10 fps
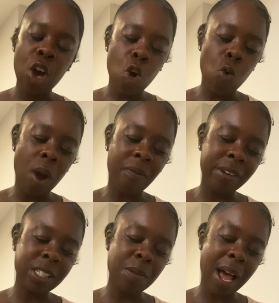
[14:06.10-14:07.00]
Whoever
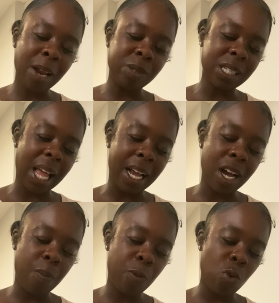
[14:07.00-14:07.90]
somebody was like
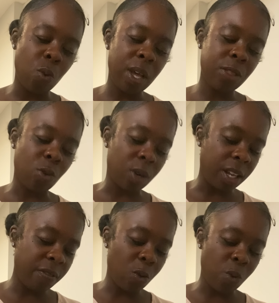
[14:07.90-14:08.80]
coupled with or
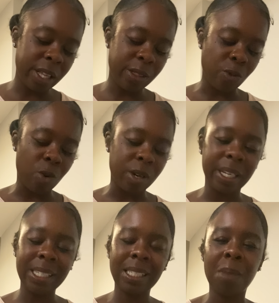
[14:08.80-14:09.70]
living with, or
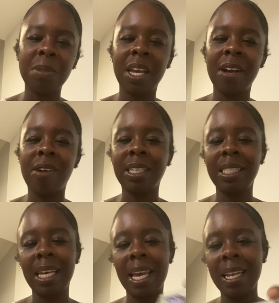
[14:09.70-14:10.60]
it's something here, I
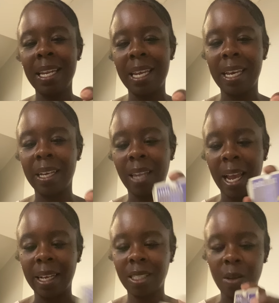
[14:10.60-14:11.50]
see an ending.
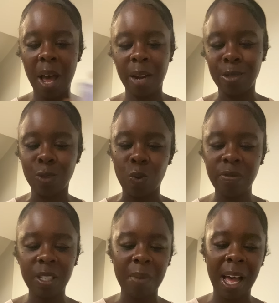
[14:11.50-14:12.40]
Like somebody was with
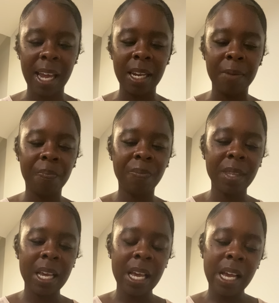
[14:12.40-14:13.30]
somebody
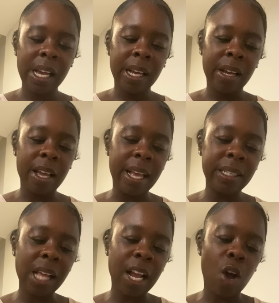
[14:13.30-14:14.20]

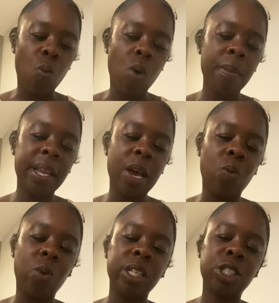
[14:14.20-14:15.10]
it's like a woman
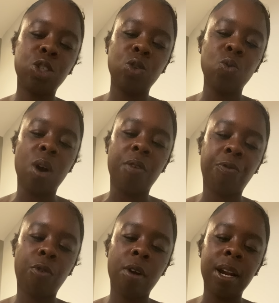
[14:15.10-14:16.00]
that went to a
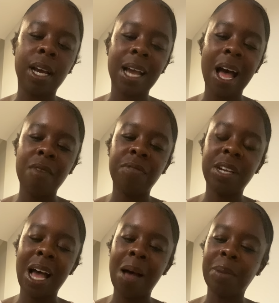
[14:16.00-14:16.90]
friend, a
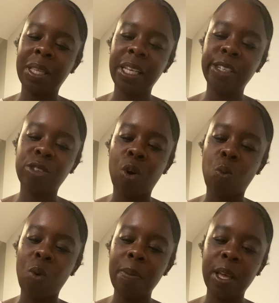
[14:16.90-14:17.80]
confidant, but these are
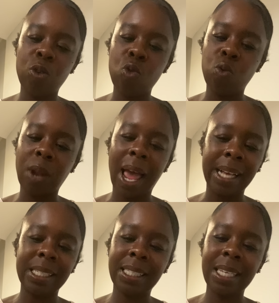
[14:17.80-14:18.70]
women who like
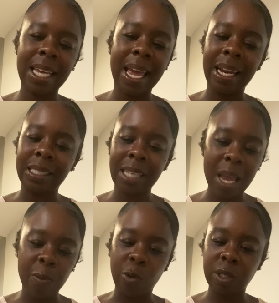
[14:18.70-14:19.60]
sit at a
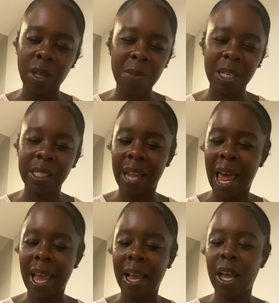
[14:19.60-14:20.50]
table. Something's
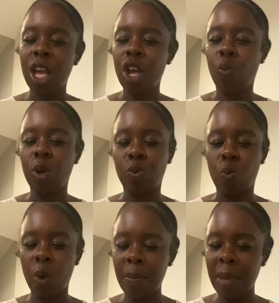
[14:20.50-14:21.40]
like with
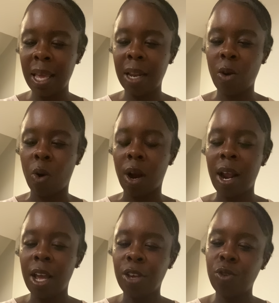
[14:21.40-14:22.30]
women or,
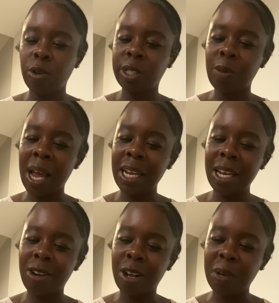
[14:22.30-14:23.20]
you know, somebody
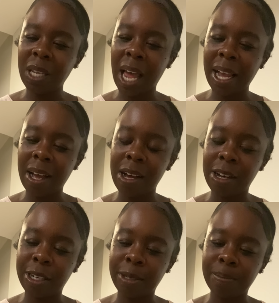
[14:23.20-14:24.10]
here could be like a,
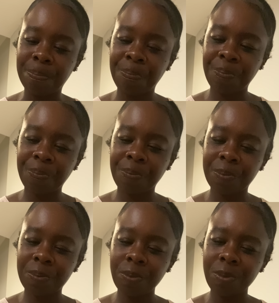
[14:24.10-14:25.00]
um,
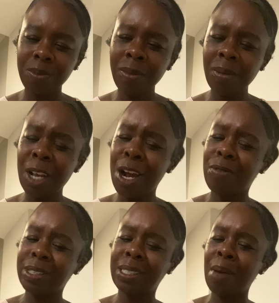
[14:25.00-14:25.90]

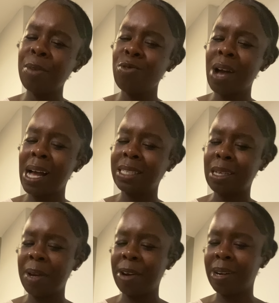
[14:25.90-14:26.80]
for some of you guys,
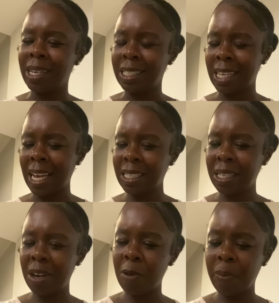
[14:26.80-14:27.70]
I'm hearing a sex
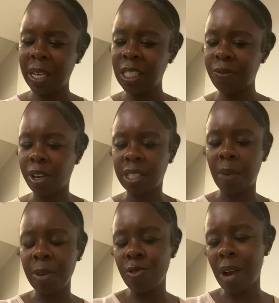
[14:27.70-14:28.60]
therapist. For
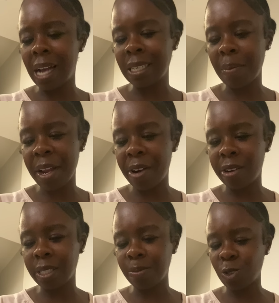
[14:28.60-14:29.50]
some of you guys, I'm hearing
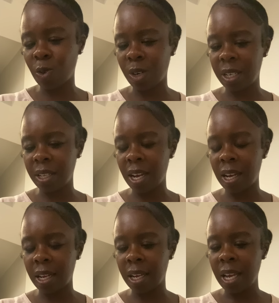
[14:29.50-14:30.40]
some sort of,
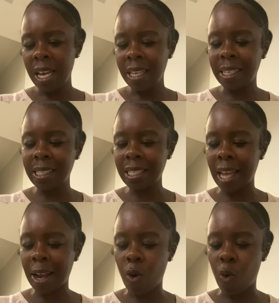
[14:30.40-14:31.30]
uh, this is
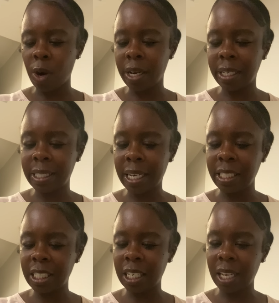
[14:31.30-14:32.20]
like an
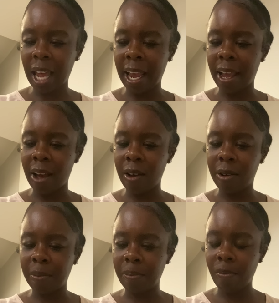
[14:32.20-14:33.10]
organization, like,
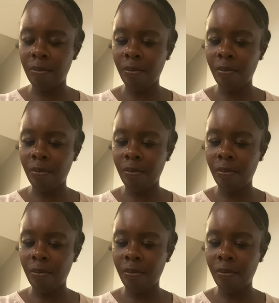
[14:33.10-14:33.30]
um,